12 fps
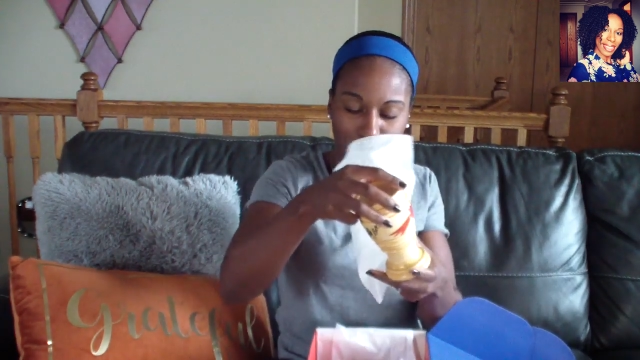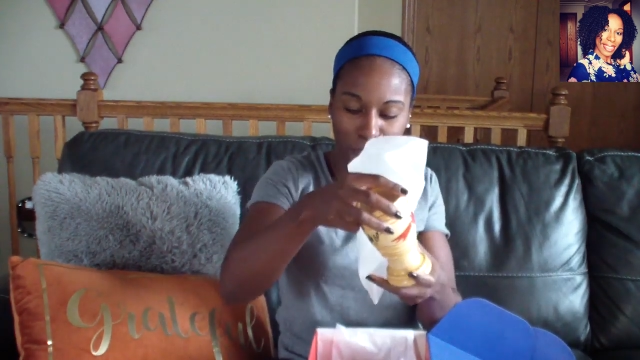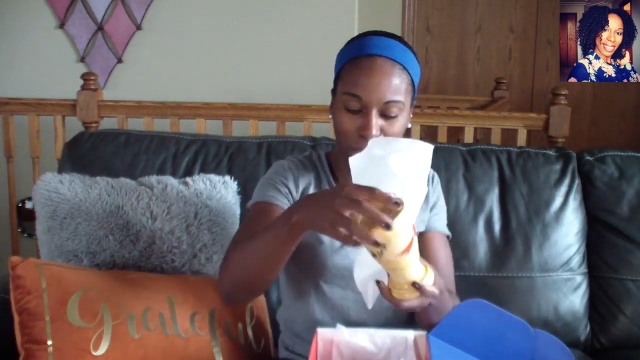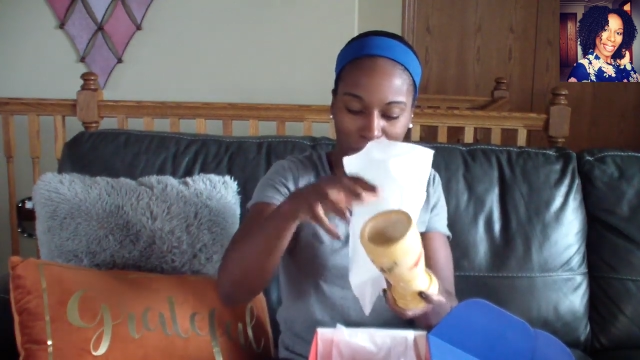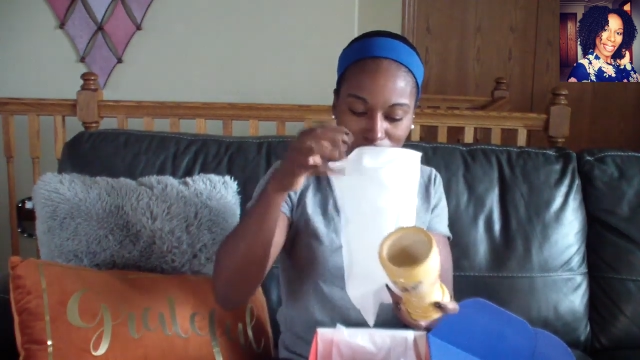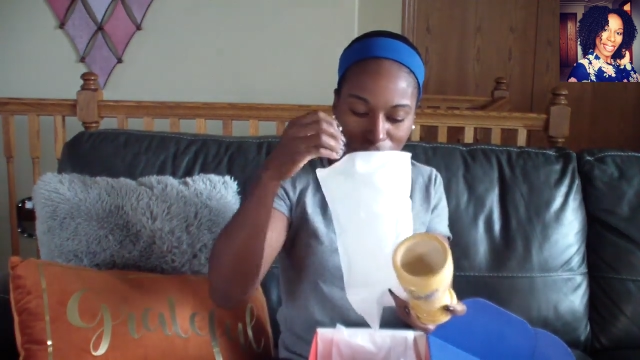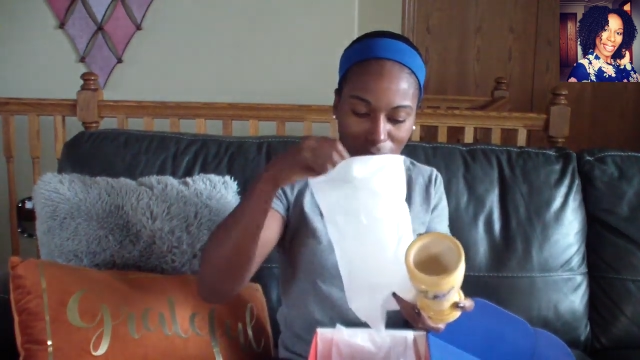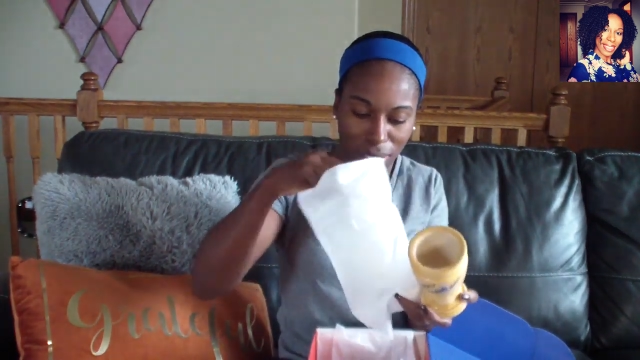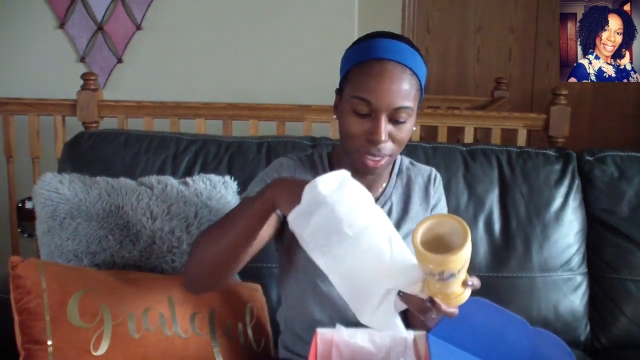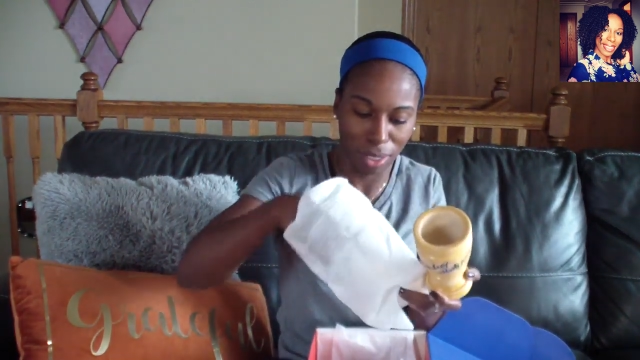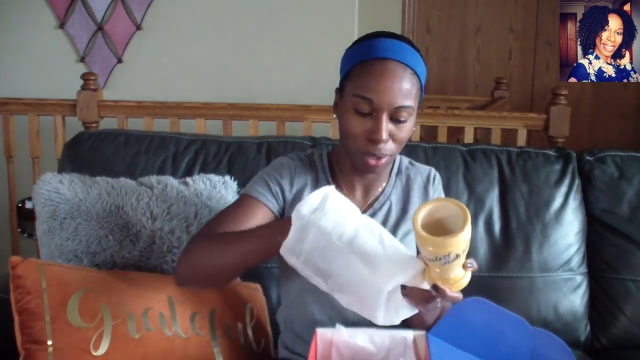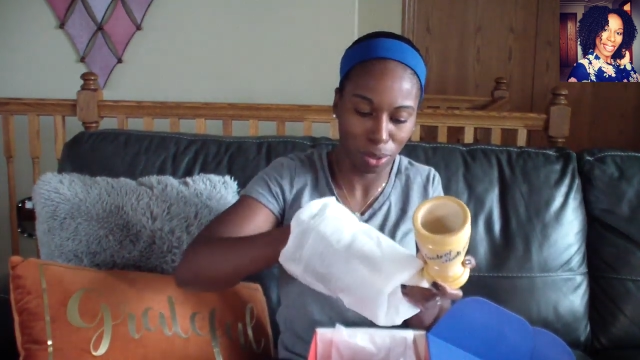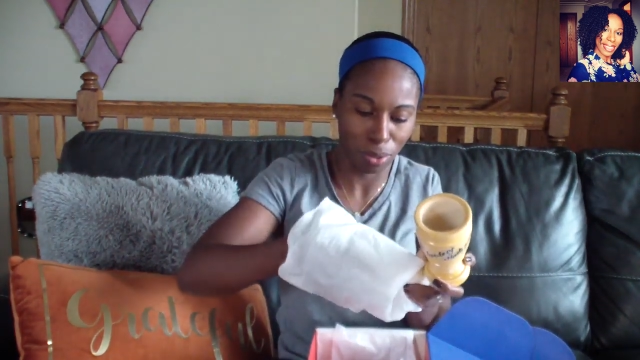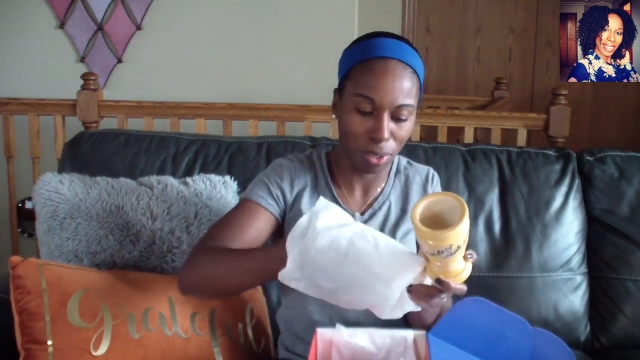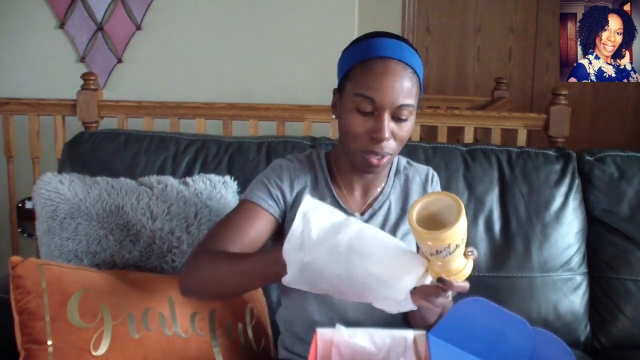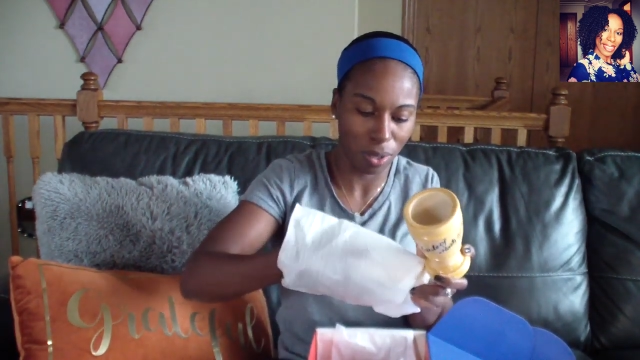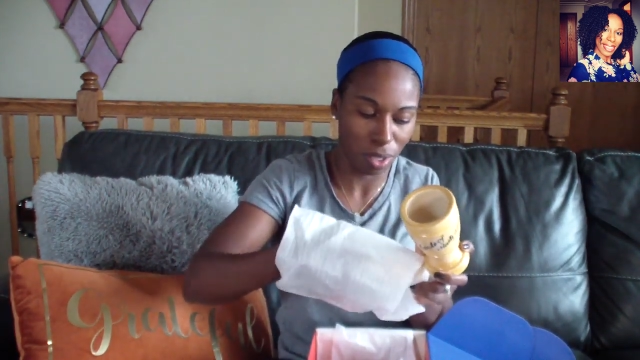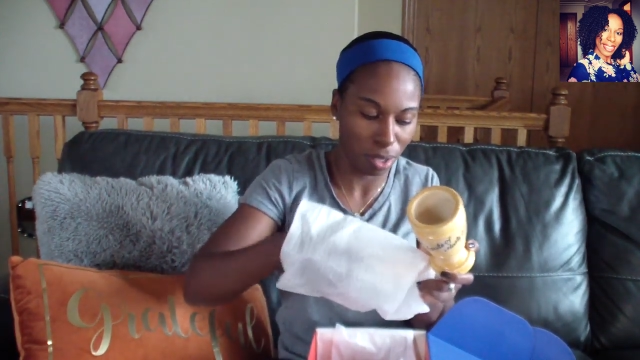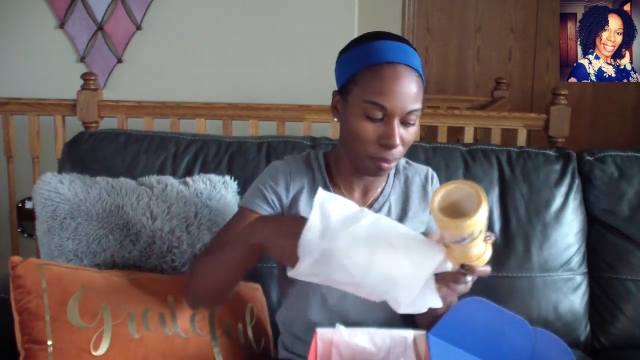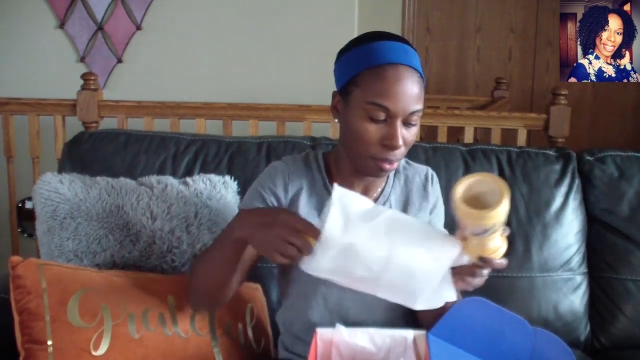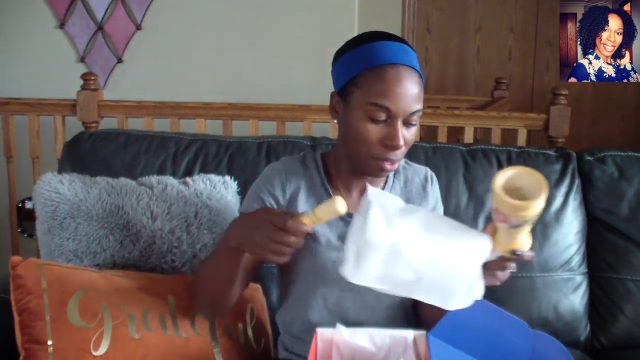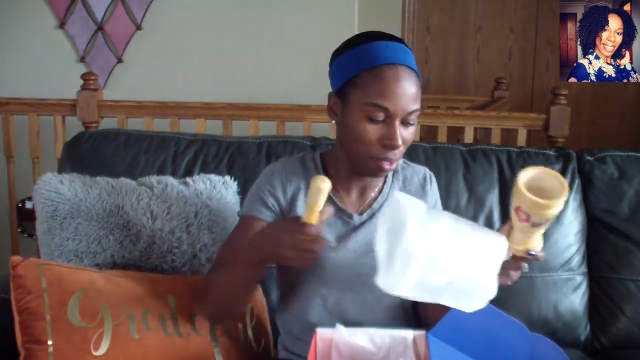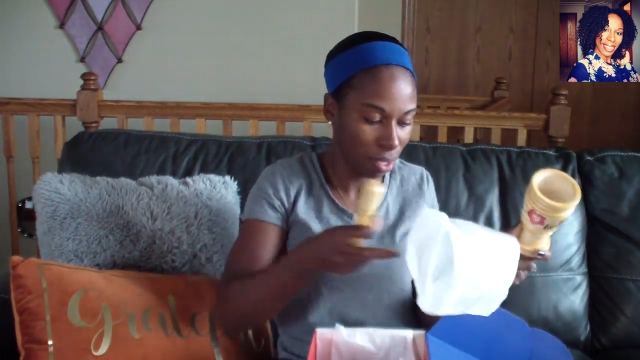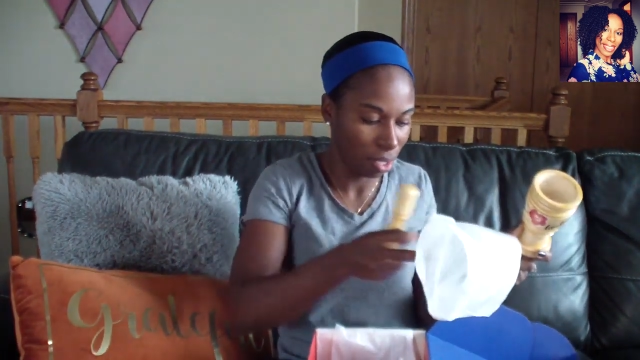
Oh my goodness, this is so adorable.